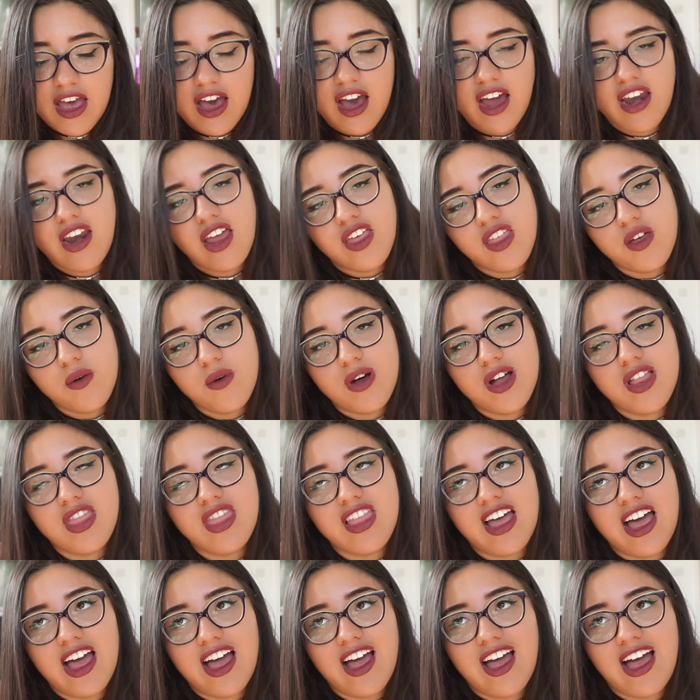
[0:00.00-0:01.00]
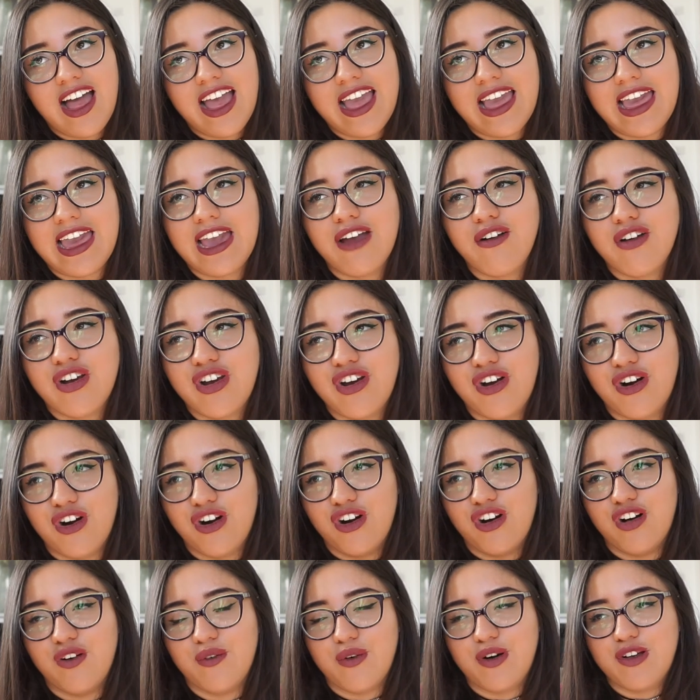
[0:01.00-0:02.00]
Another one that I hear a
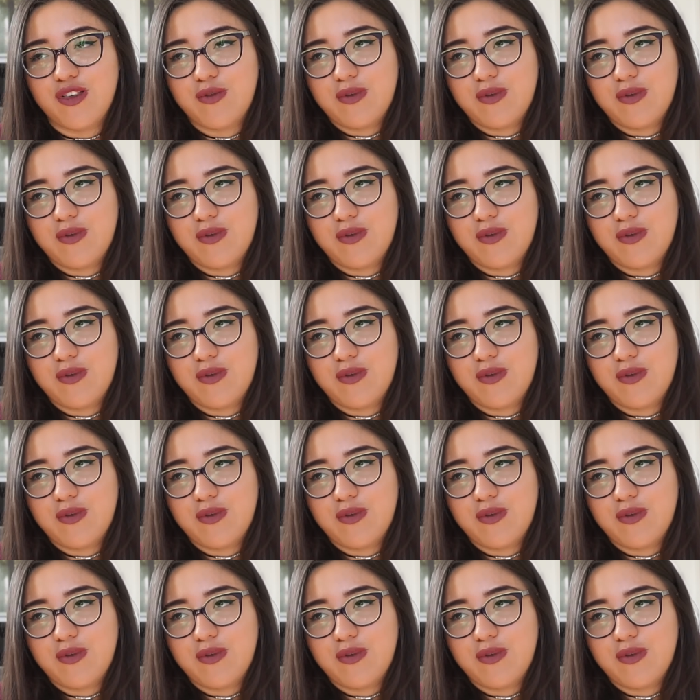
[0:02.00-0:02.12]
lot, well,